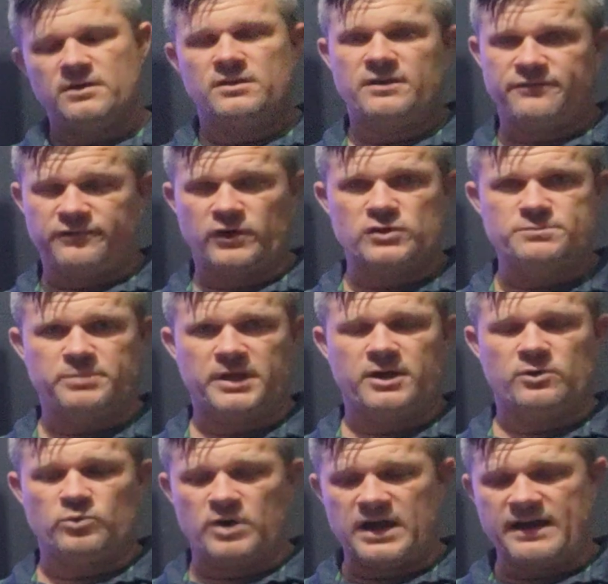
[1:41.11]
The first
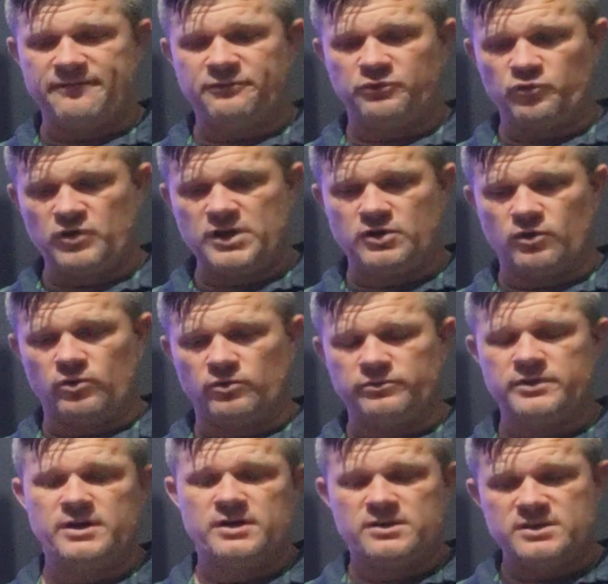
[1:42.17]
player will have 3 gold,